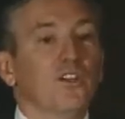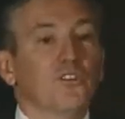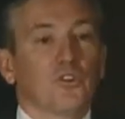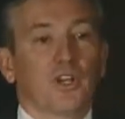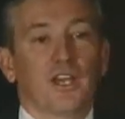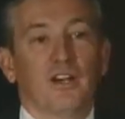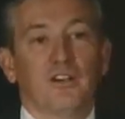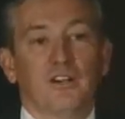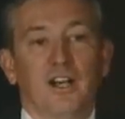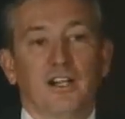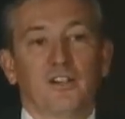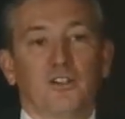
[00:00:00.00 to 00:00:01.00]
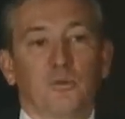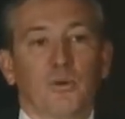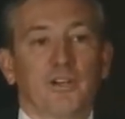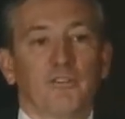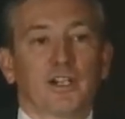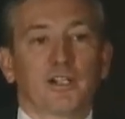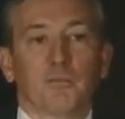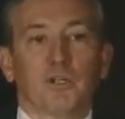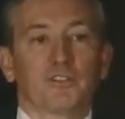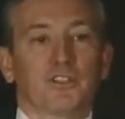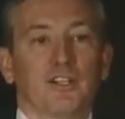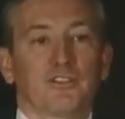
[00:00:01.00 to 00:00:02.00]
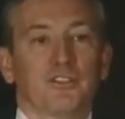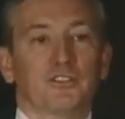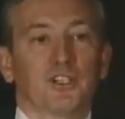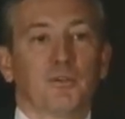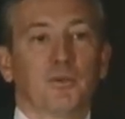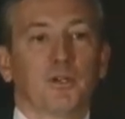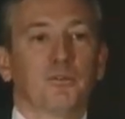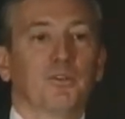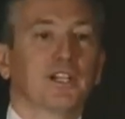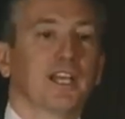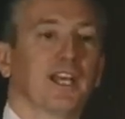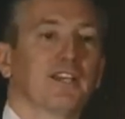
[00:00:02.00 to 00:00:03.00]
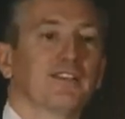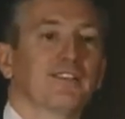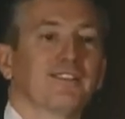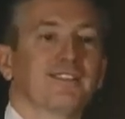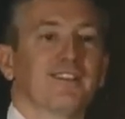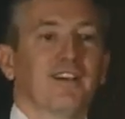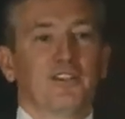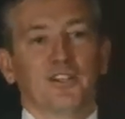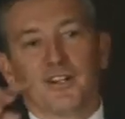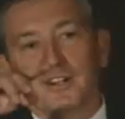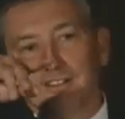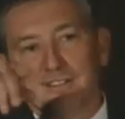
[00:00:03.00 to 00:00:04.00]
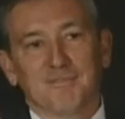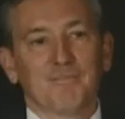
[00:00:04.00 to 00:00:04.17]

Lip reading: So now, I know Dwayne Reckenberg's out there somewhere. Where are you at? Ah, there you are.